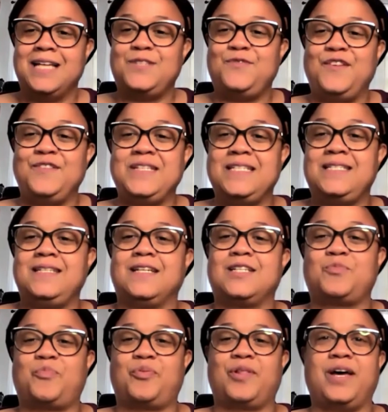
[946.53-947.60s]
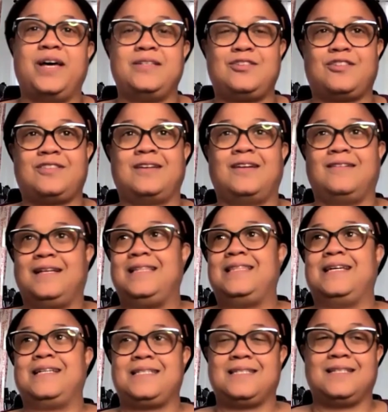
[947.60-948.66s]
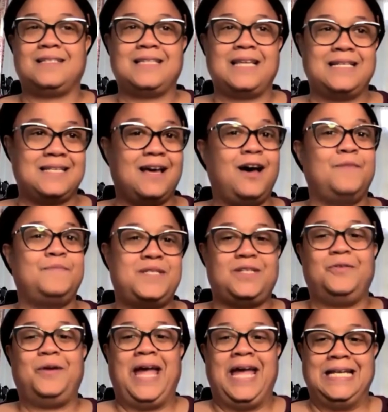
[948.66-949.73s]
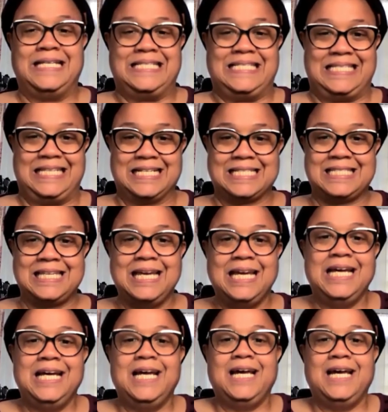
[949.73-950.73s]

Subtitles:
That's 56 plus 30. That's up to 86